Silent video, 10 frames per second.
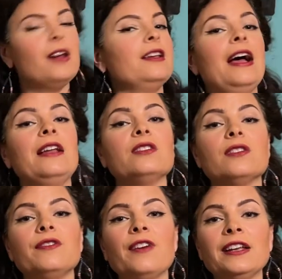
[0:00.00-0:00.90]
And
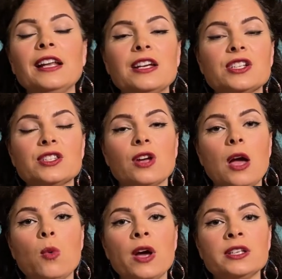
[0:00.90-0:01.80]
finally, I
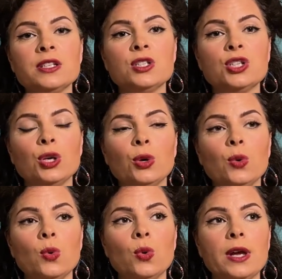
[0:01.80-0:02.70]
want
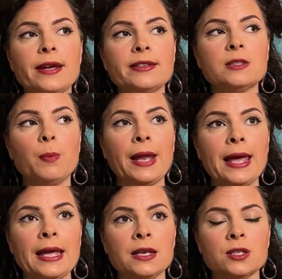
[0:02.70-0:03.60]
to
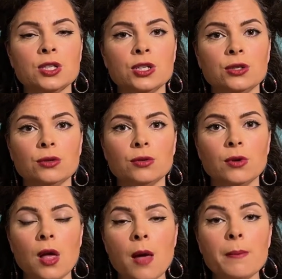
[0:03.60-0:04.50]
explain to you
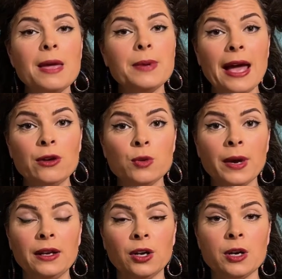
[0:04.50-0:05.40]
maybe how you
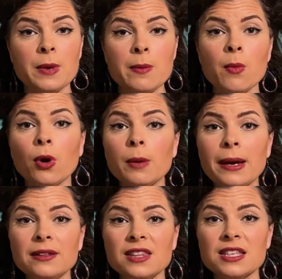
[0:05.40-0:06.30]
might learn a bit more
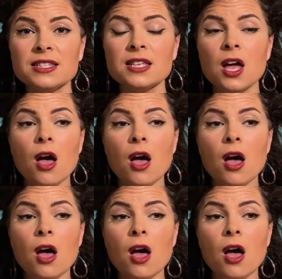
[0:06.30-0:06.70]
about this.